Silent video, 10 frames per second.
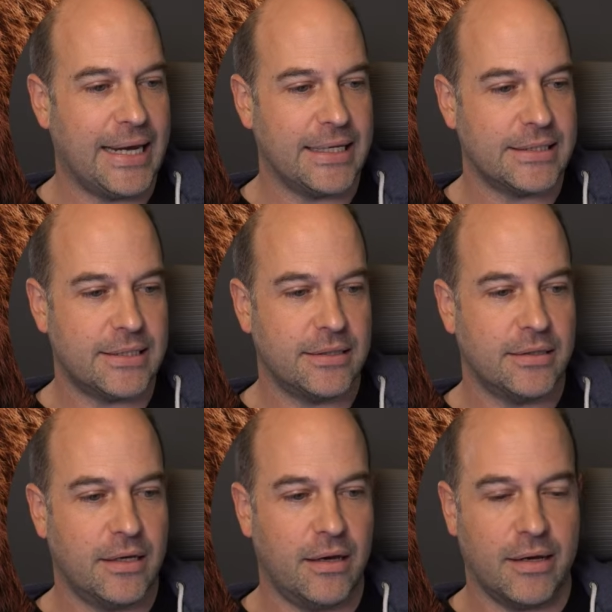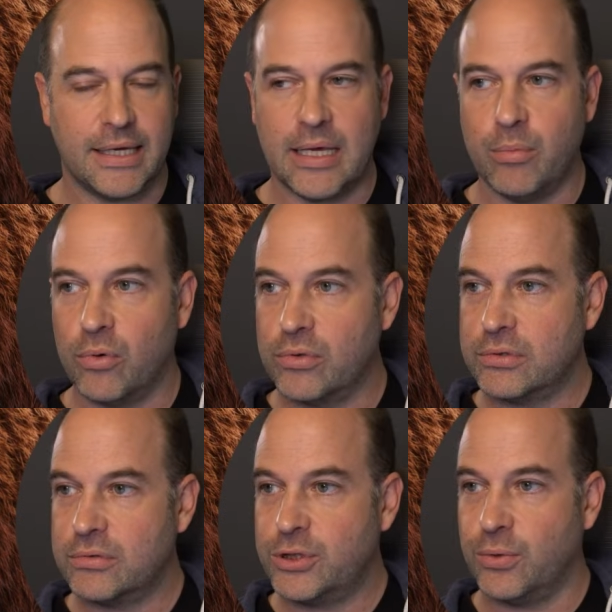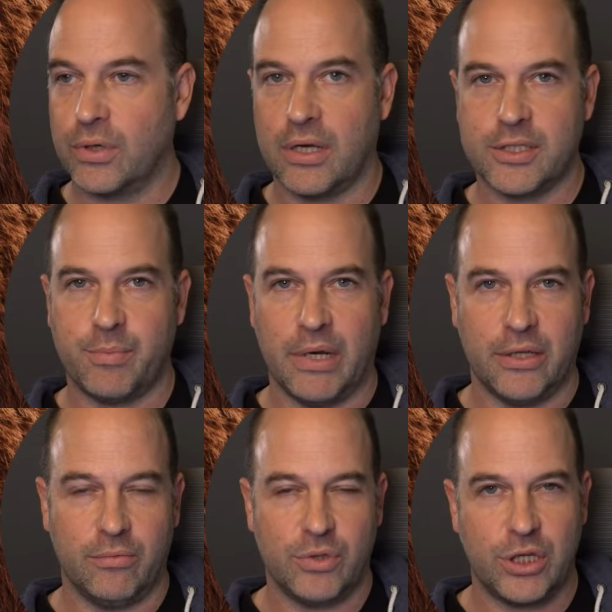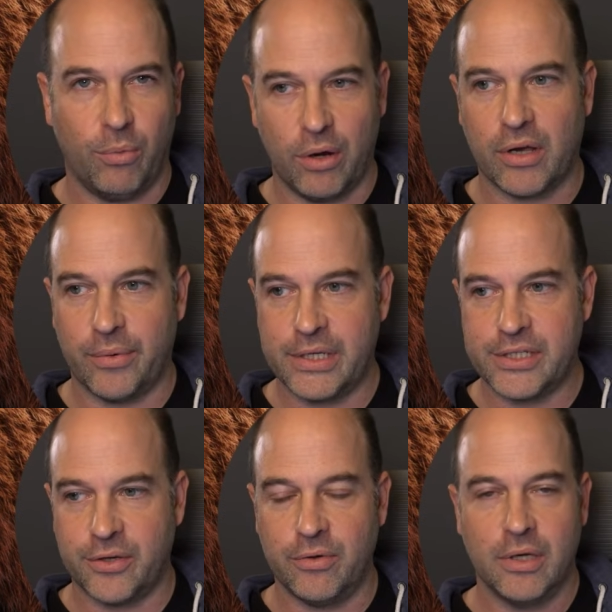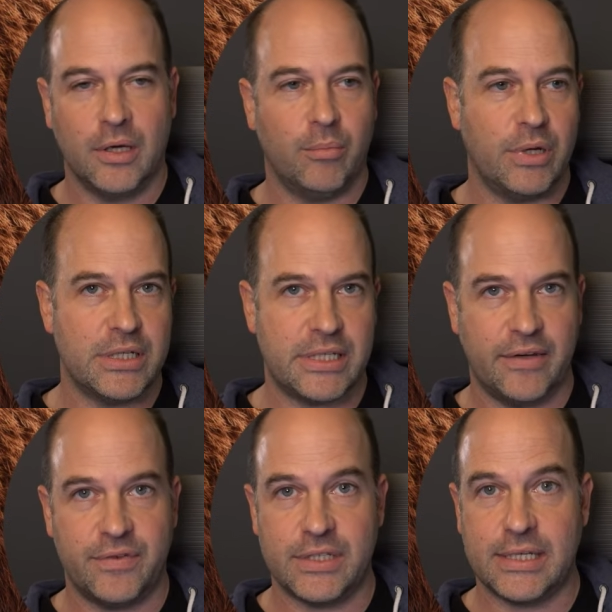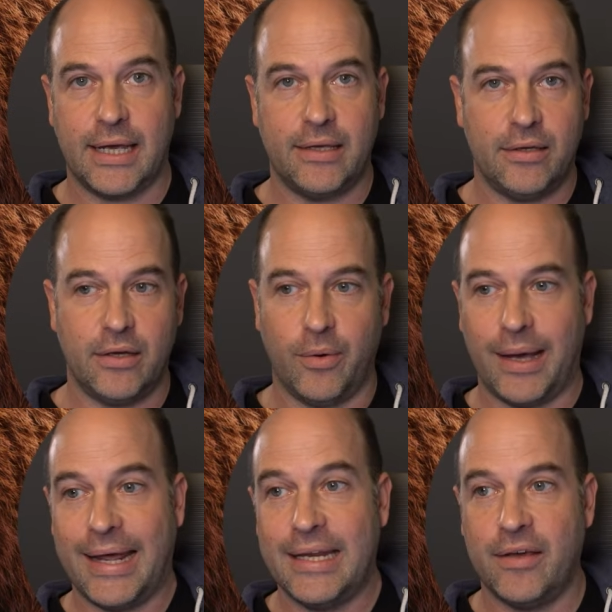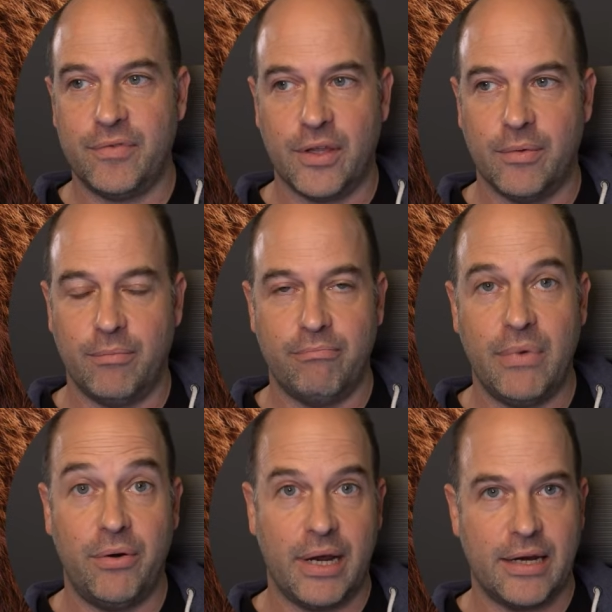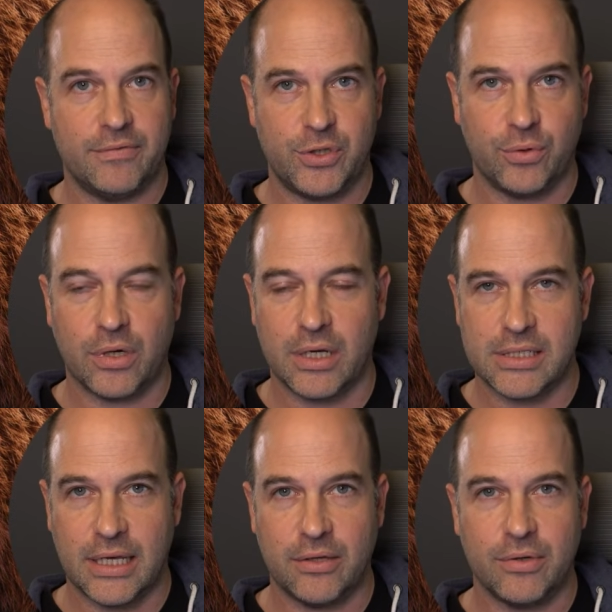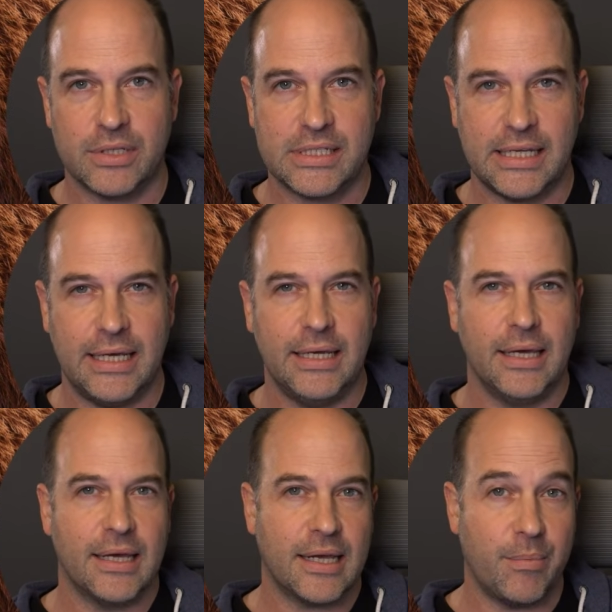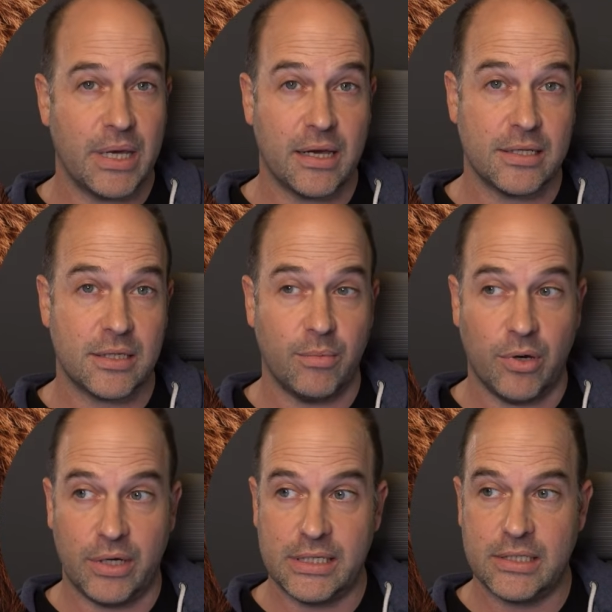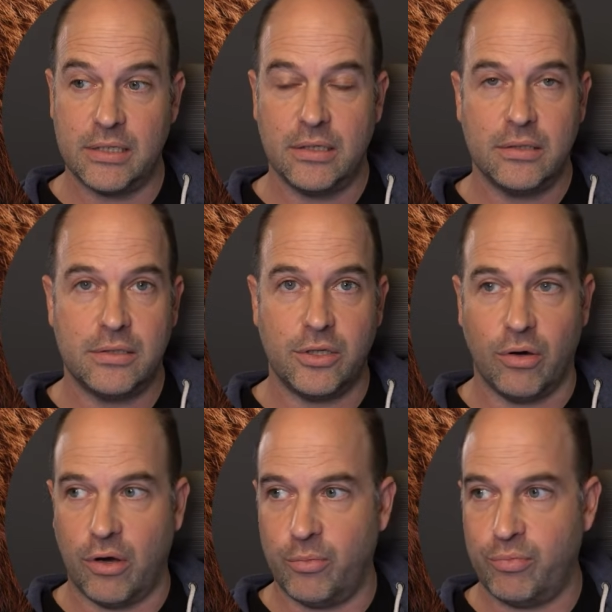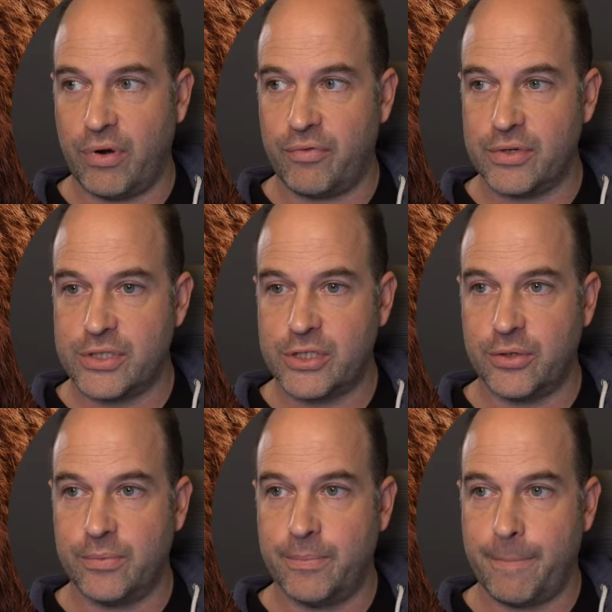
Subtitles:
edit keyboard shortcuts menu, which I won't go into, but it's safe to say, you know, any of the myriad of shortcuts that you can see can be customized to your own preference too.